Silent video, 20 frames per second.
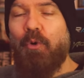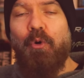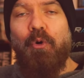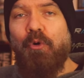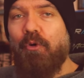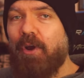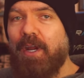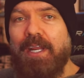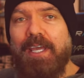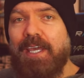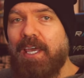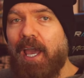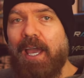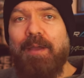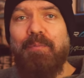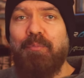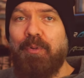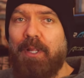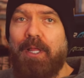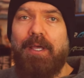or any
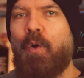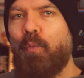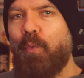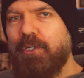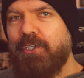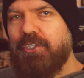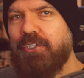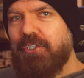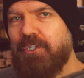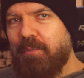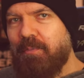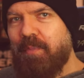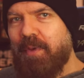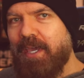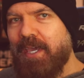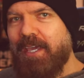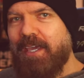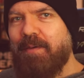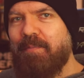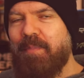gameplay, which to
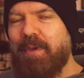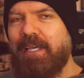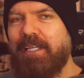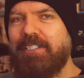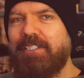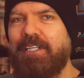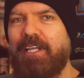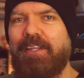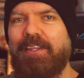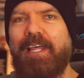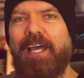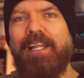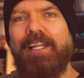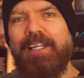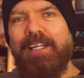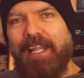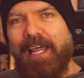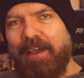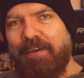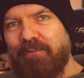me means that they're
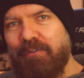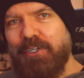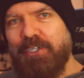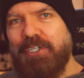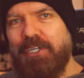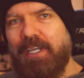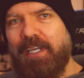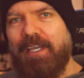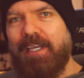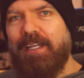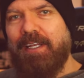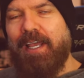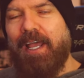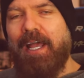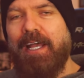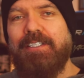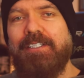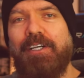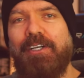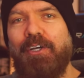leveraging it
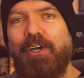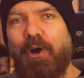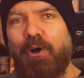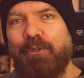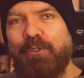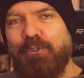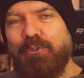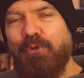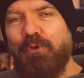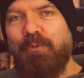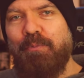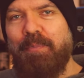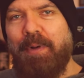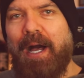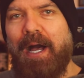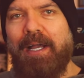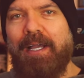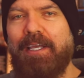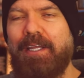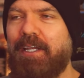as a cultural
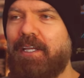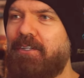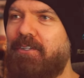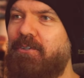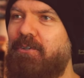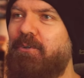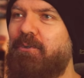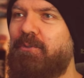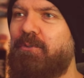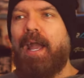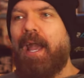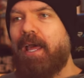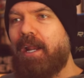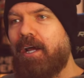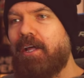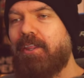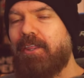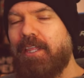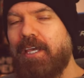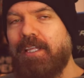marketing tool. And
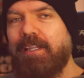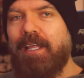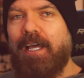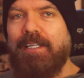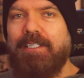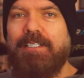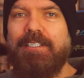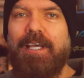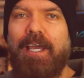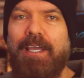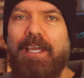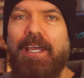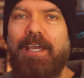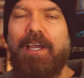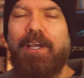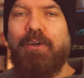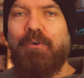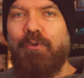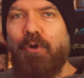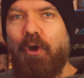I think that's taking
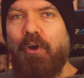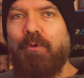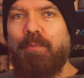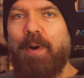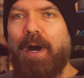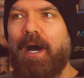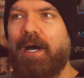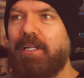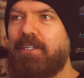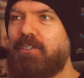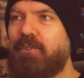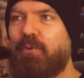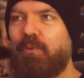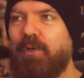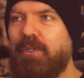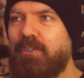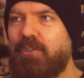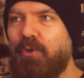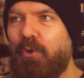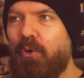a crowbar to a
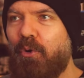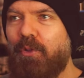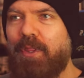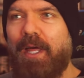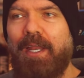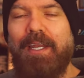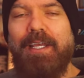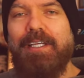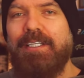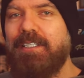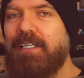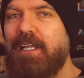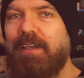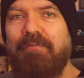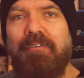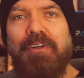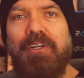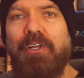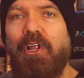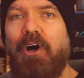door that isn't
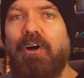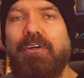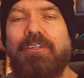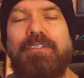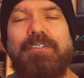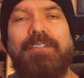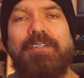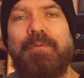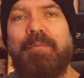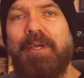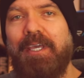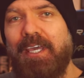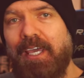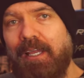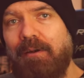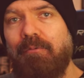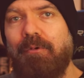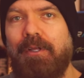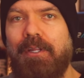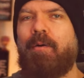even locked to
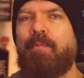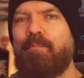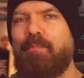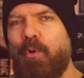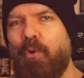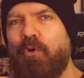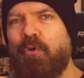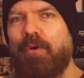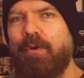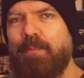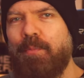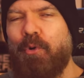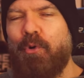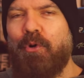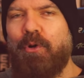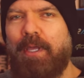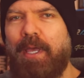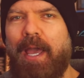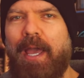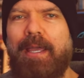begin with. More and more
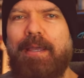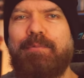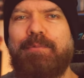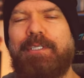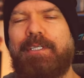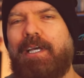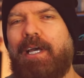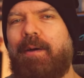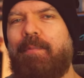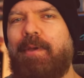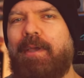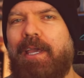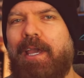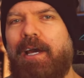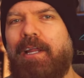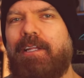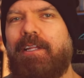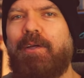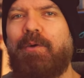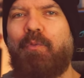games are coming
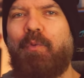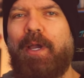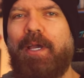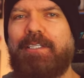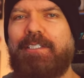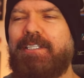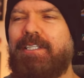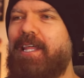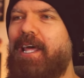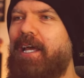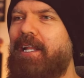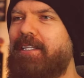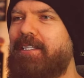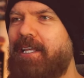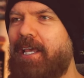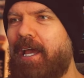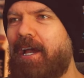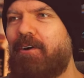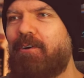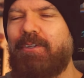out of the West that
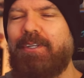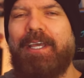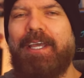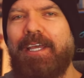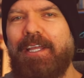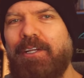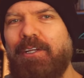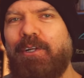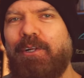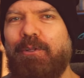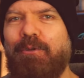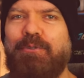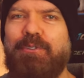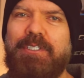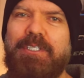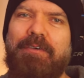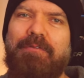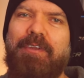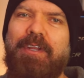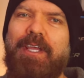tout
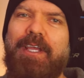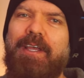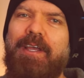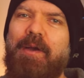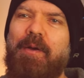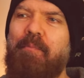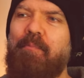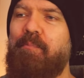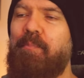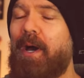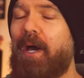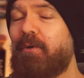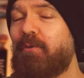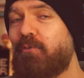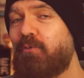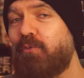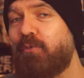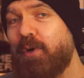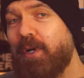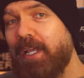inclusivity, but
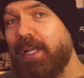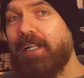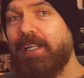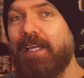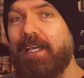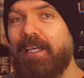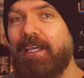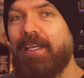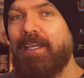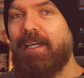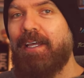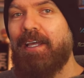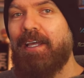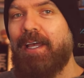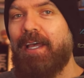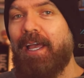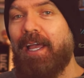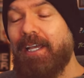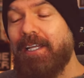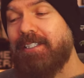really,
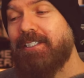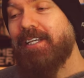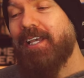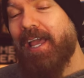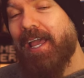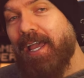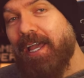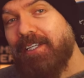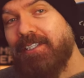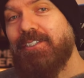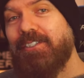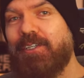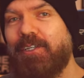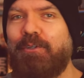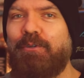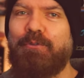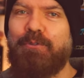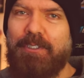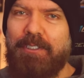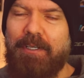it's
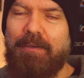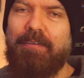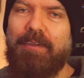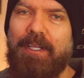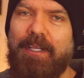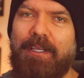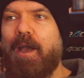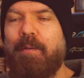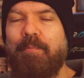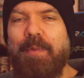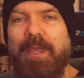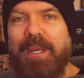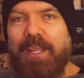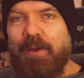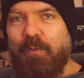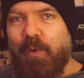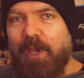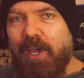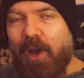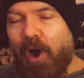exclusivity, meaning
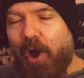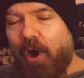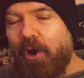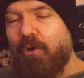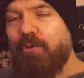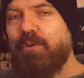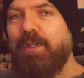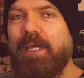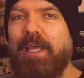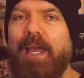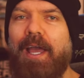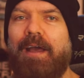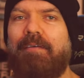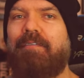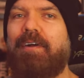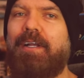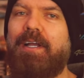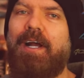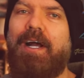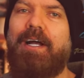we only have
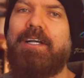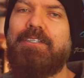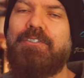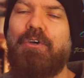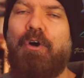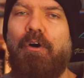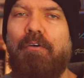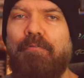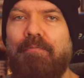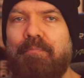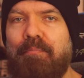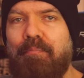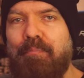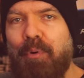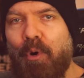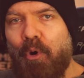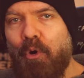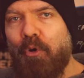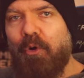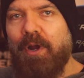a cast of
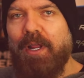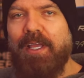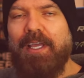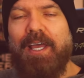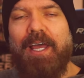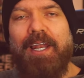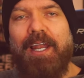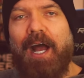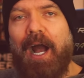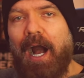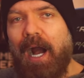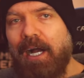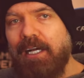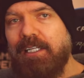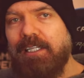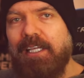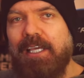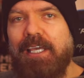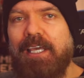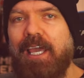boring and
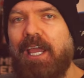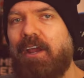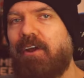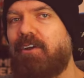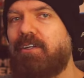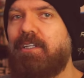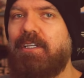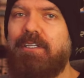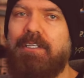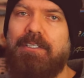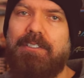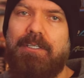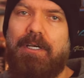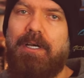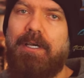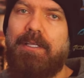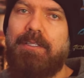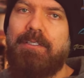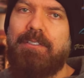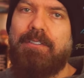ugly character
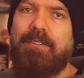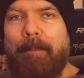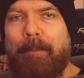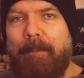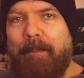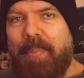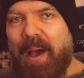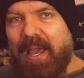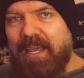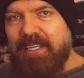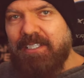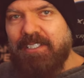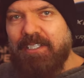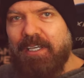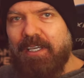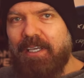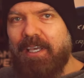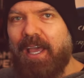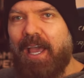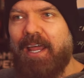designs,
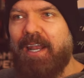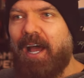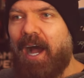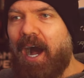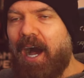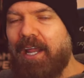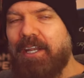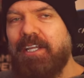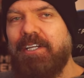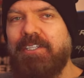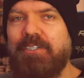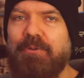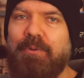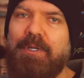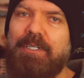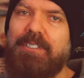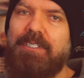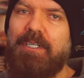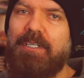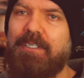basic and
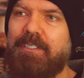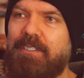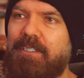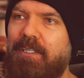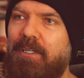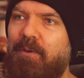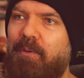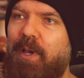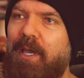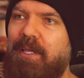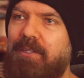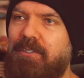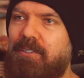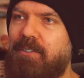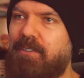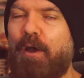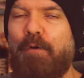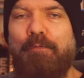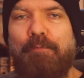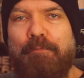uninteresting
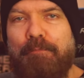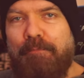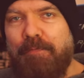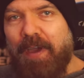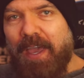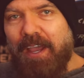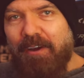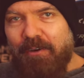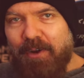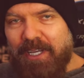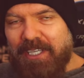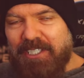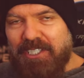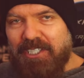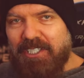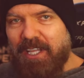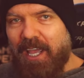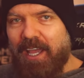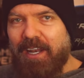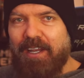silhouettes, very
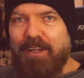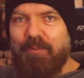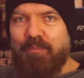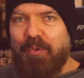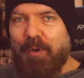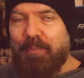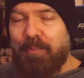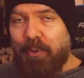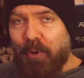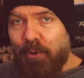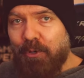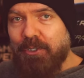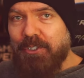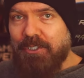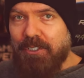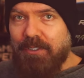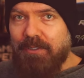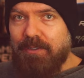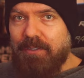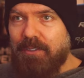standard
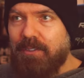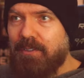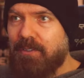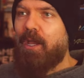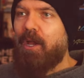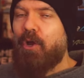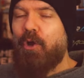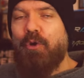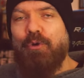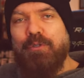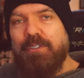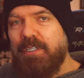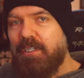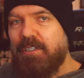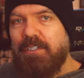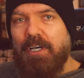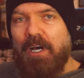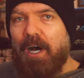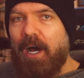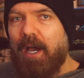proportions, whose
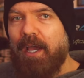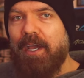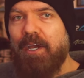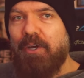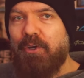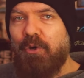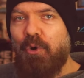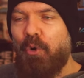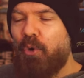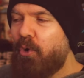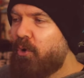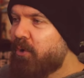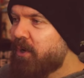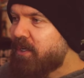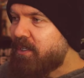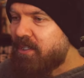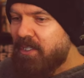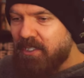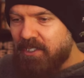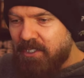entire core
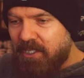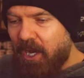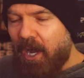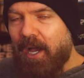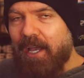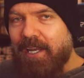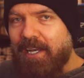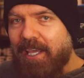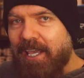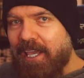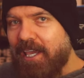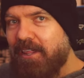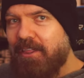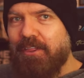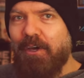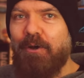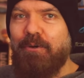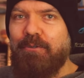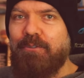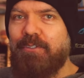and design
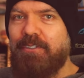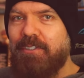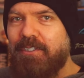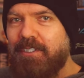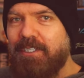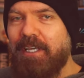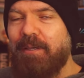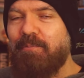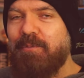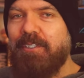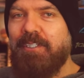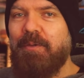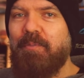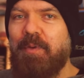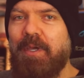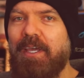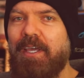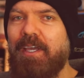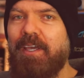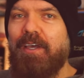ethos seems to
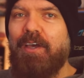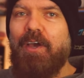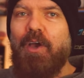be,